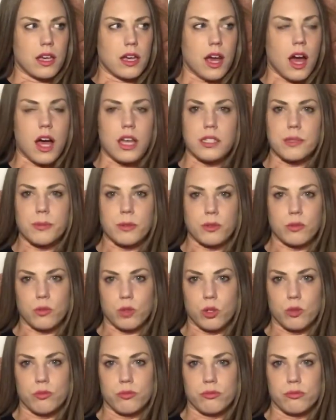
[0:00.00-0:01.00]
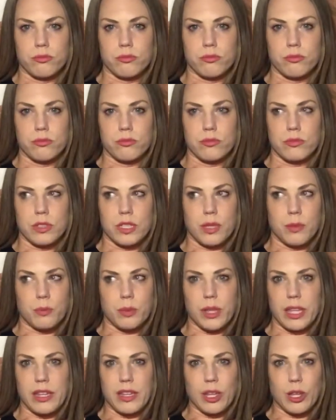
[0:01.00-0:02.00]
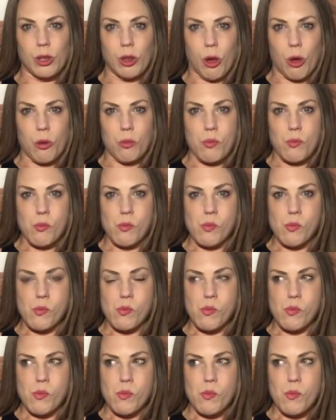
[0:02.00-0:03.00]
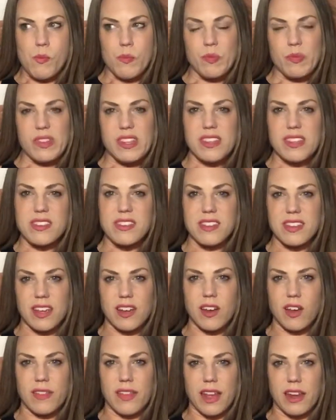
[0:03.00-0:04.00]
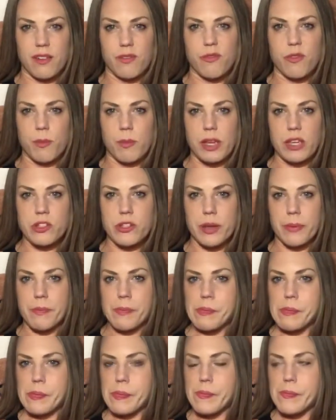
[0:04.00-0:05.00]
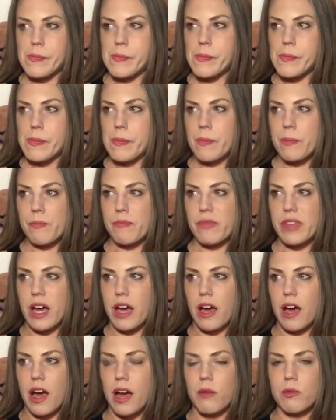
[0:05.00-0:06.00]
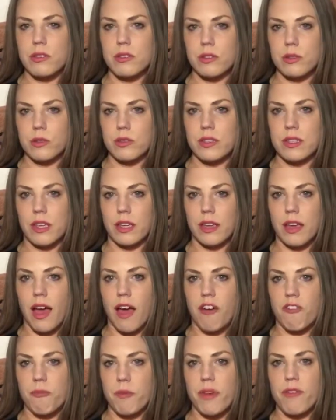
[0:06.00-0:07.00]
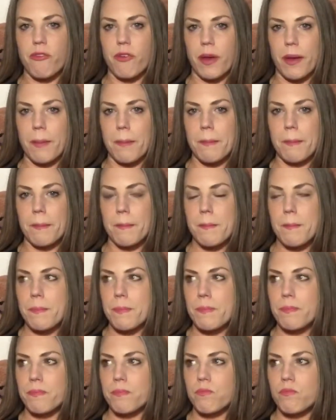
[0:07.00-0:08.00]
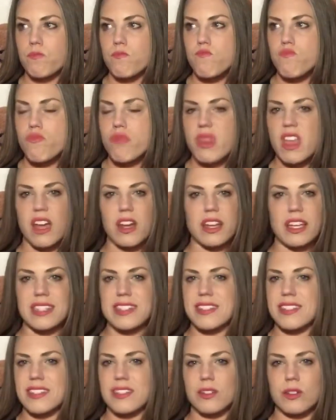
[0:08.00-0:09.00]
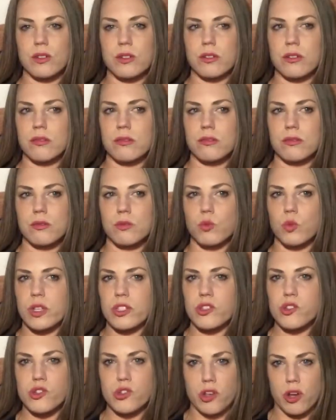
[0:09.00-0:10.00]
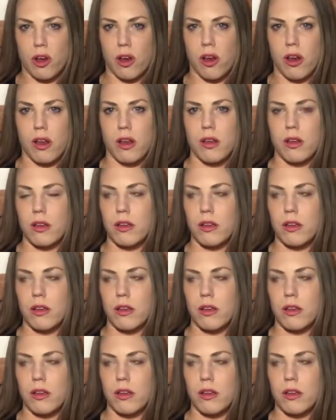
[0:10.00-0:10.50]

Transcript: hospital room, completely alone, to sit on that information that I was losing half my foot. And I still wasn't sure